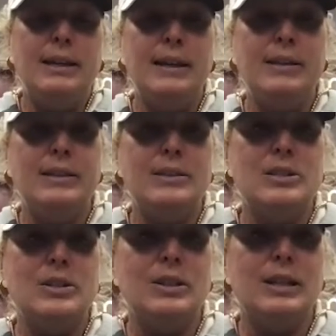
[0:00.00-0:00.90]
And then
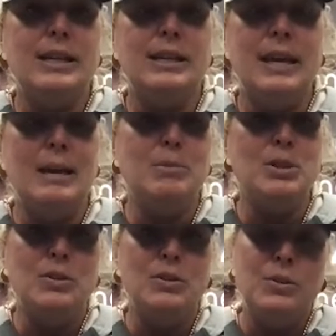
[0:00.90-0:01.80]
certainly in game
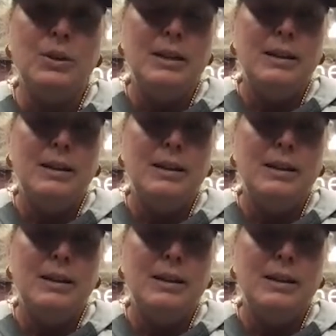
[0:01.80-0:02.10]
two,